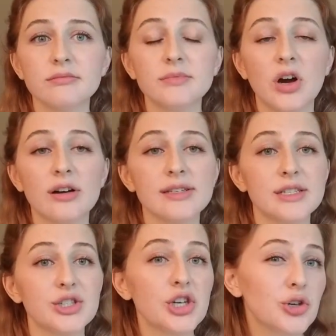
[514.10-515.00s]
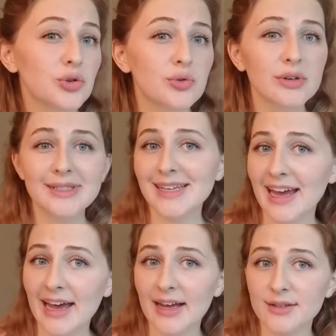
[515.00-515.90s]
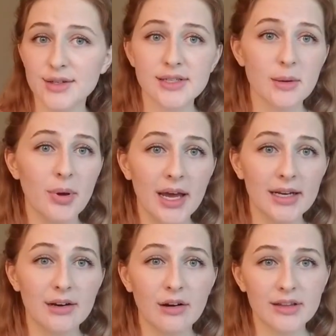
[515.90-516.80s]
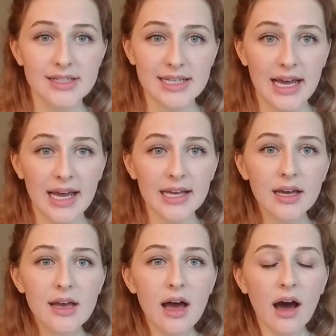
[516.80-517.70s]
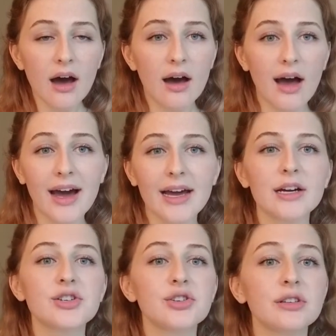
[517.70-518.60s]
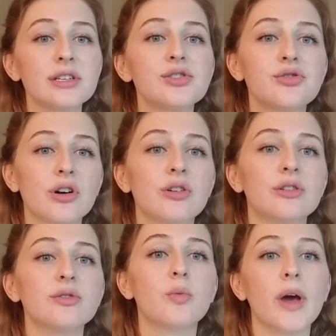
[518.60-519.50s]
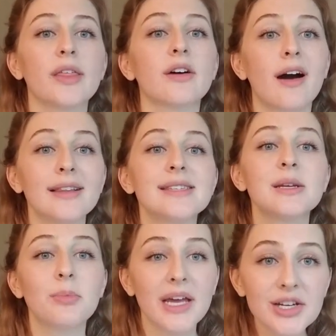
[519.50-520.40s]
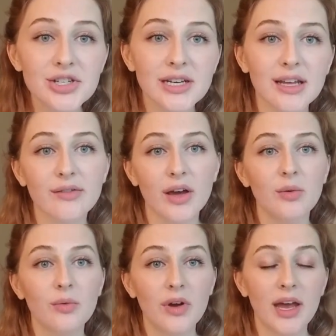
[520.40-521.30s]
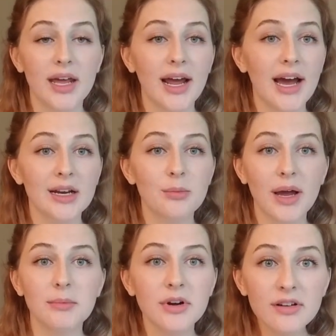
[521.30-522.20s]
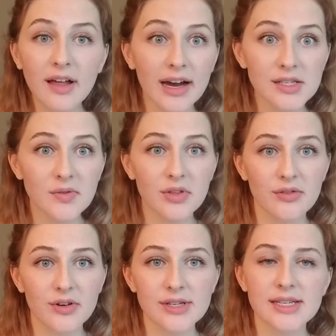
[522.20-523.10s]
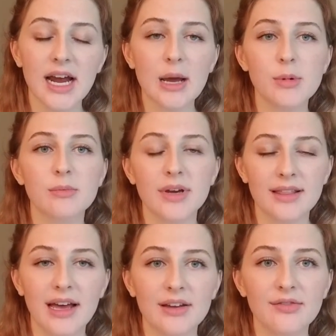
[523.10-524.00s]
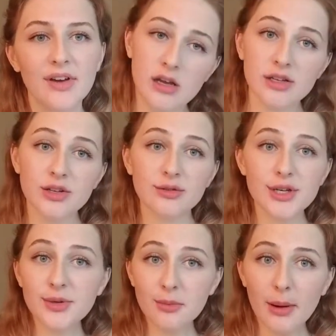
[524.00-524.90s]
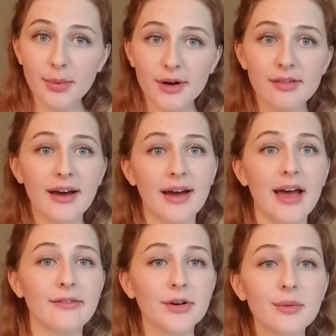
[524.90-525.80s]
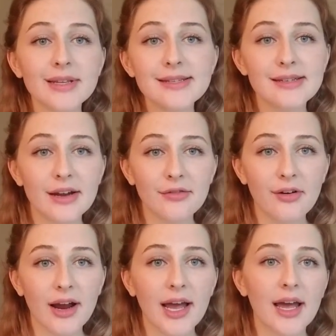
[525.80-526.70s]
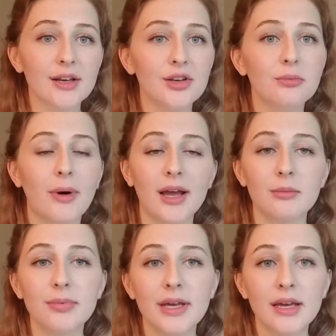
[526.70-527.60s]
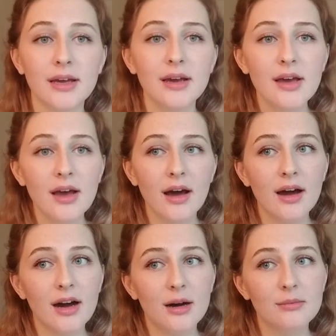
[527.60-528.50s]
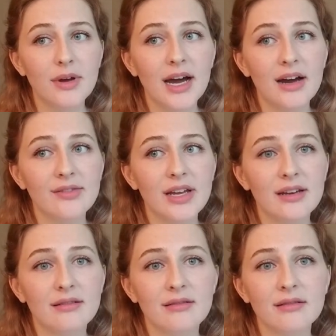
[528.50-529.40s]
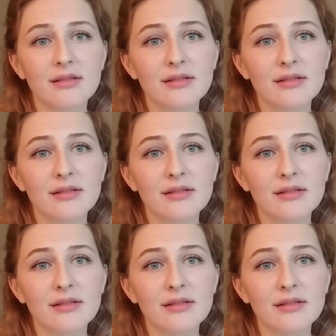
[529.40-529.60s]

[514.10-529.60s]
honestly 2 to 10, just depending on the day. I actually struggled with constipation even, and I had to buy Miralax for the first time in my life. So just remember that everyone's different, and you might be having,